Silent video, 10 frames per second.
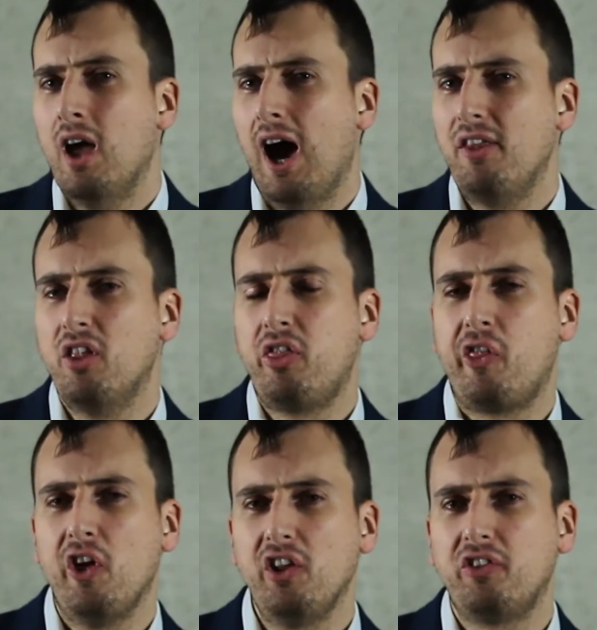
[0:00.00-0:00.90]
And the
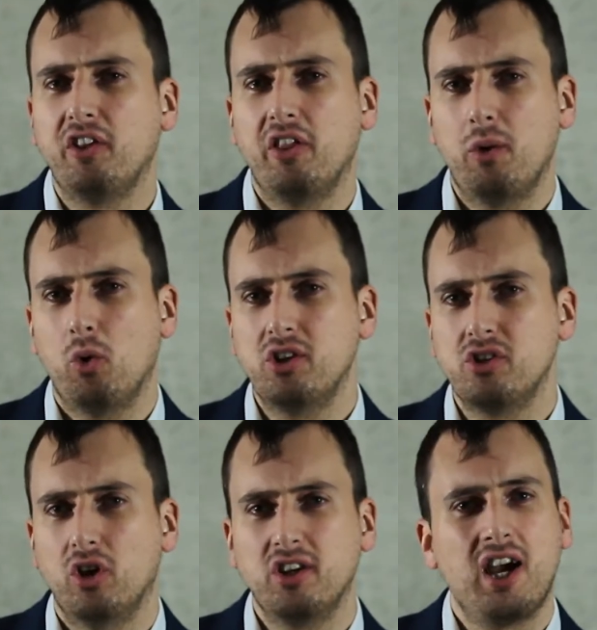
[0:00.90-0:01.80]
third thing that they wanted
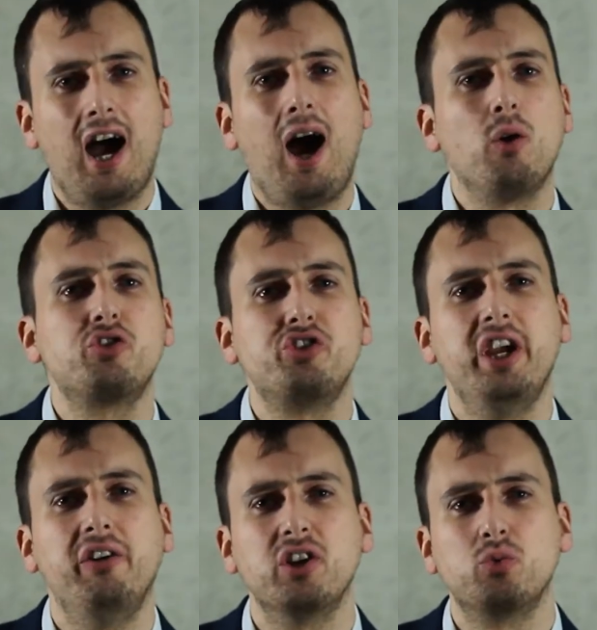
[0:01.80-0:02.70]
to know is, how
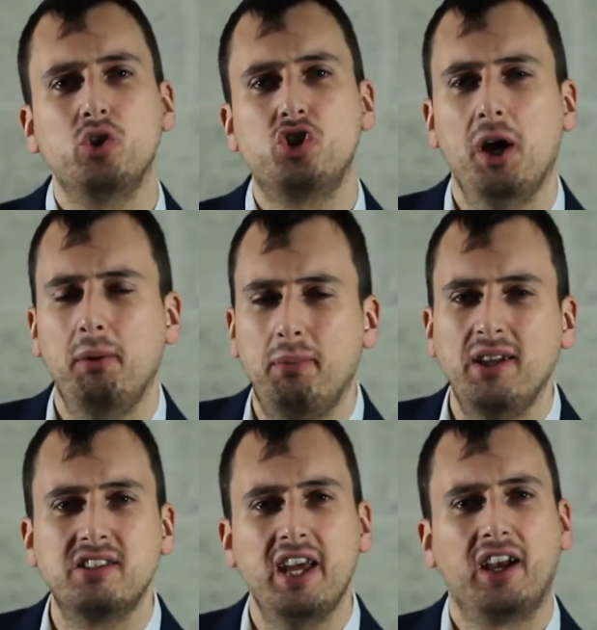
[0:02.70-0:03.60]
serious would Germany
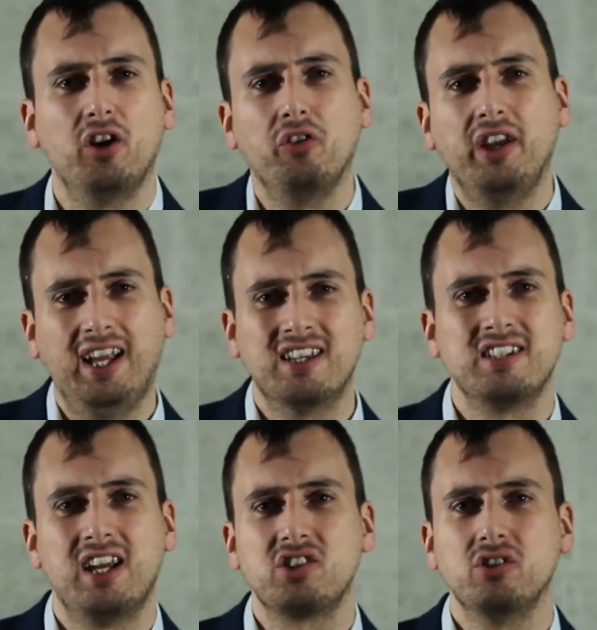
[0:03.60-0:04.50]
be taken on the
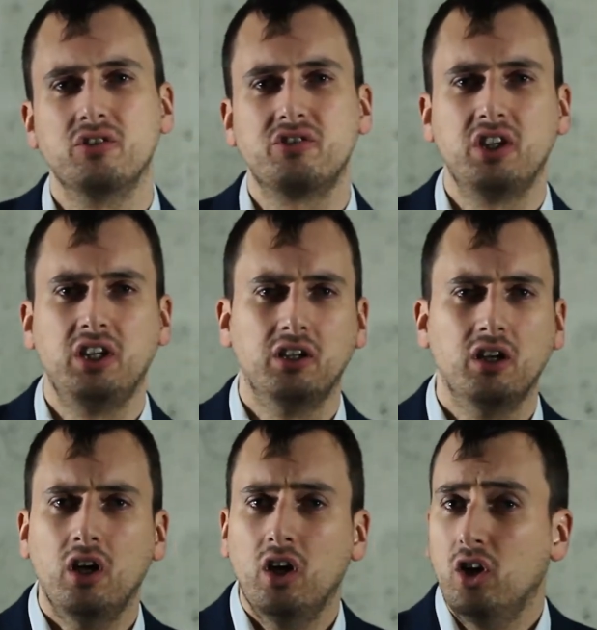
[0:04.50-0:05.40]
international scene?
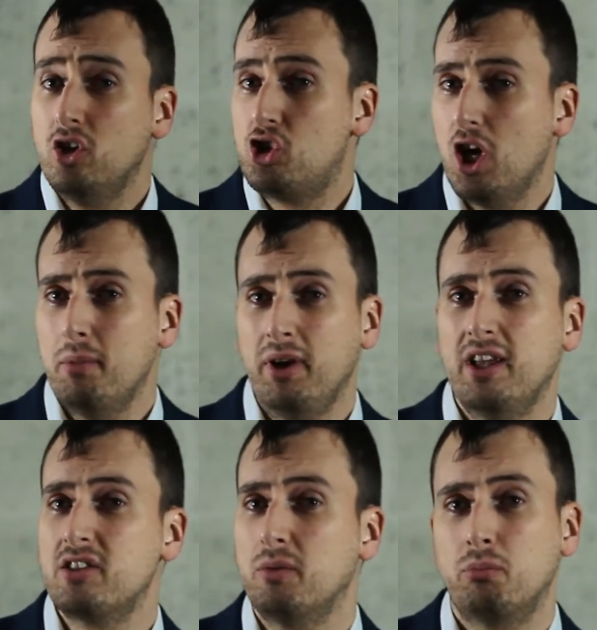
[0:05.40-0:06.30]
Germany
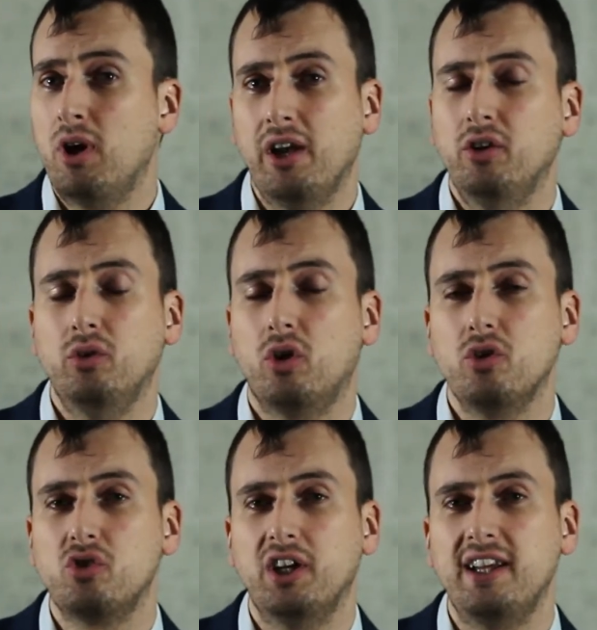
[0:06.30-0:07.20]
is a brand new
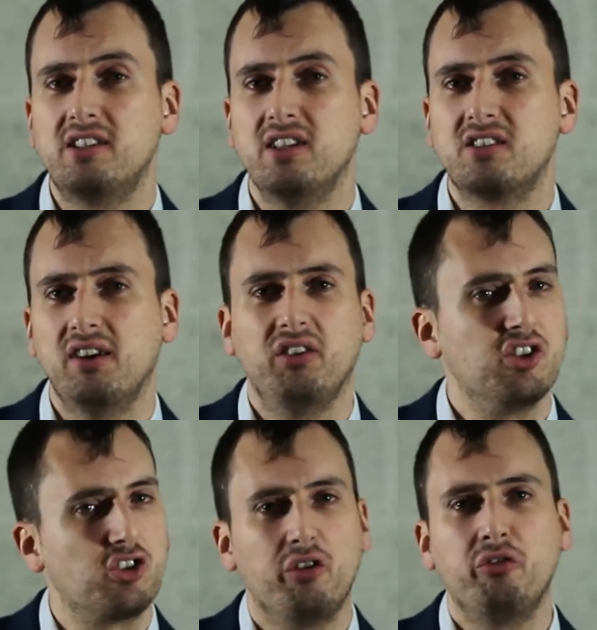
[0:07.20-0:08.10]
country in 1870.
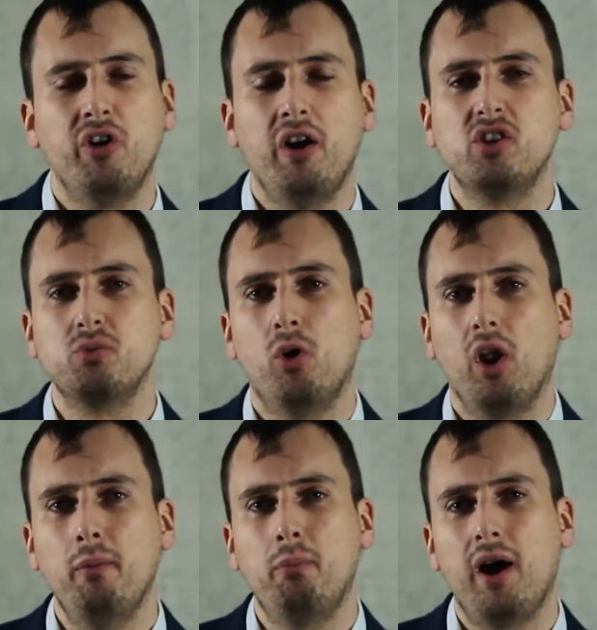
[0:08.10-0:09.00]
It's got a very
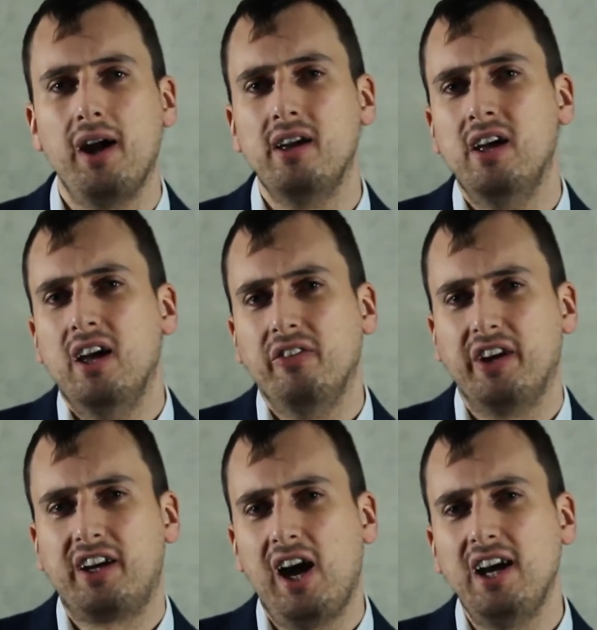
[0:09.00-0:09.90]
small empire.
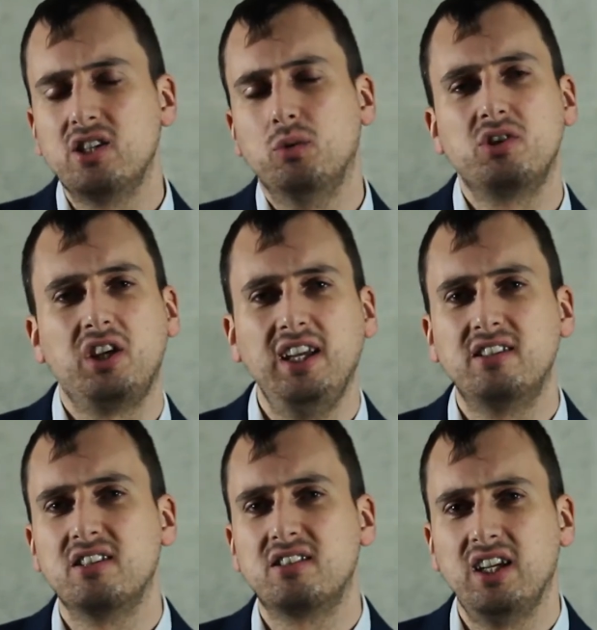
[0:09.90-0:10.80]
The Kaiser was keen
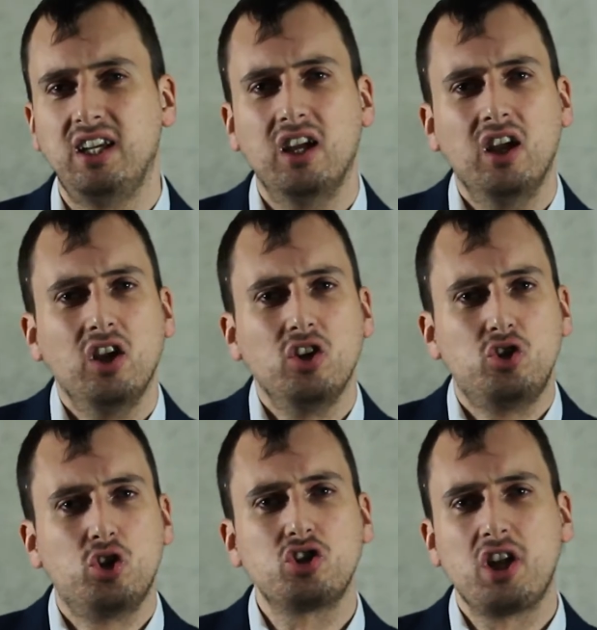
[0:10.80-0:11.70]
to see
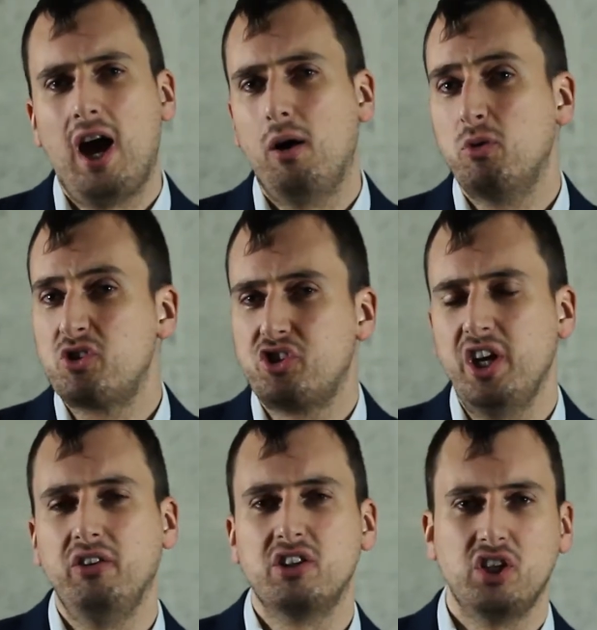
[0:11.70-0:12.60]
just how
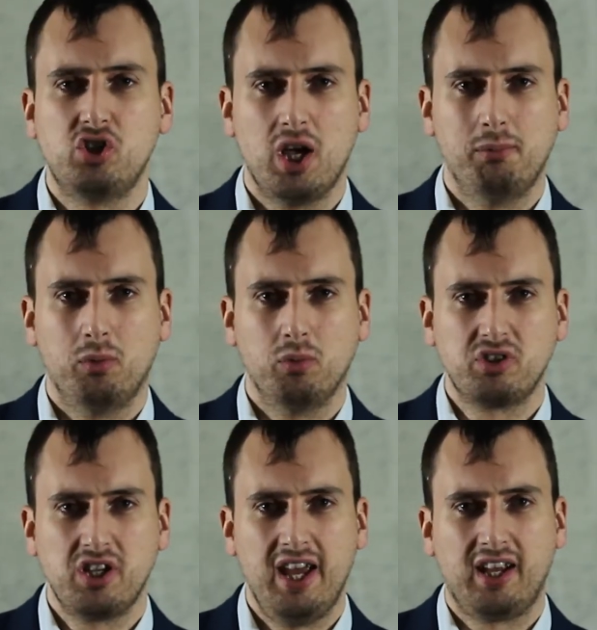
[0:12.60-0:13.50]
seriously Germany
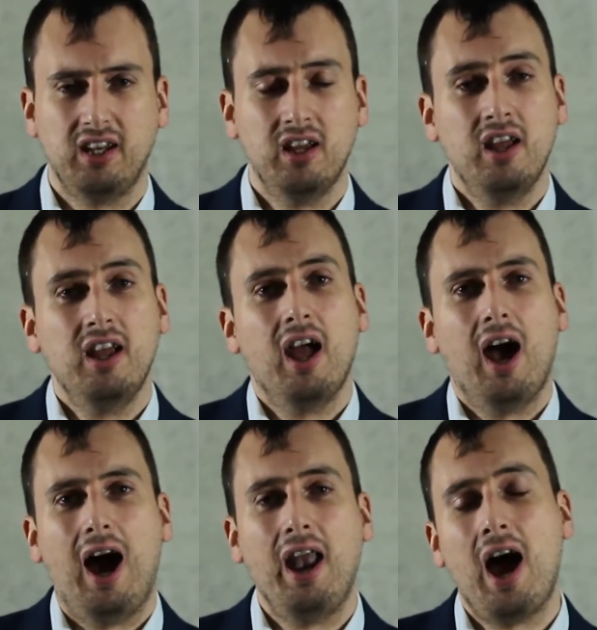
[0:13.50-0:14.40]
was taken
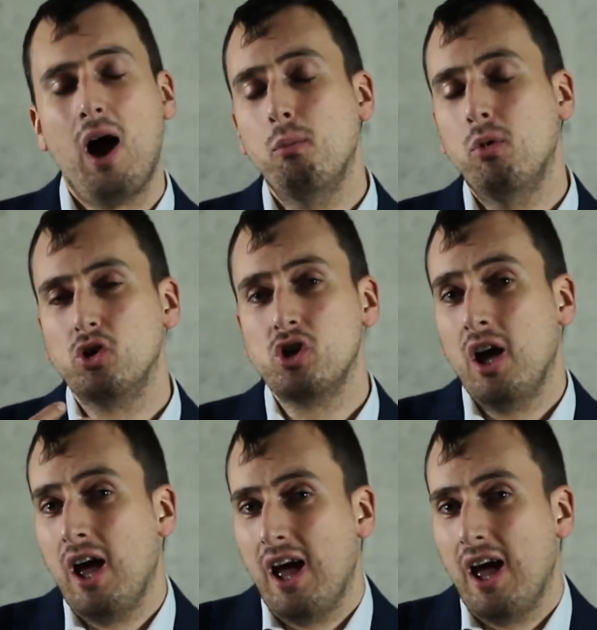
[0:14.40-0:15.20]
and how much